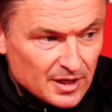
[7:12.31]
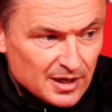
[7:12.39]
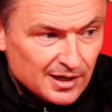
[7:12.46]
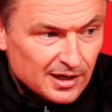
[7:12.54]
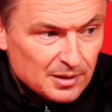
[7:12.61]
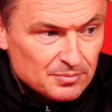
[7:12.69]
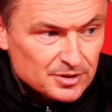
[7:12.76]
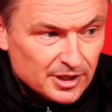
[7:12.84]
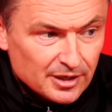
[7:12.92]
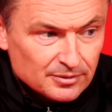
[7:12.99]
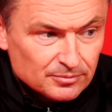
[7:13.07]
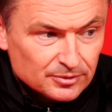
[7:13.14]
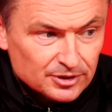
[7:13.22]
um,
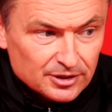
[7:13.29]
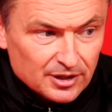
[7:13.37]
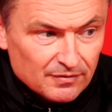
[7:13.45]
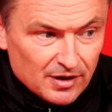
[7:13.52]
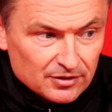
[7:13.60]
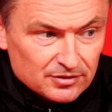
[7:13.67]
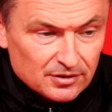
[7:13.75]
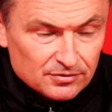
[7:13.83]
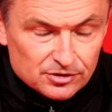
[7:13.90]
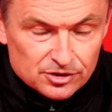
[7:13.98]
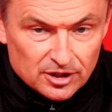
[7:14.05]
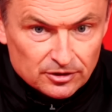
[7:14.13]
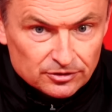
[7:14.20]
yeah, we didn't give ourselves a
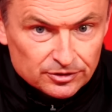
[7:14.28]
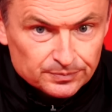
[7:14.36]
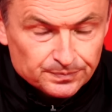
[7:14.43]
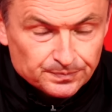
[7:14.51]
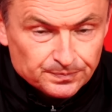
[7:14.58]
chance.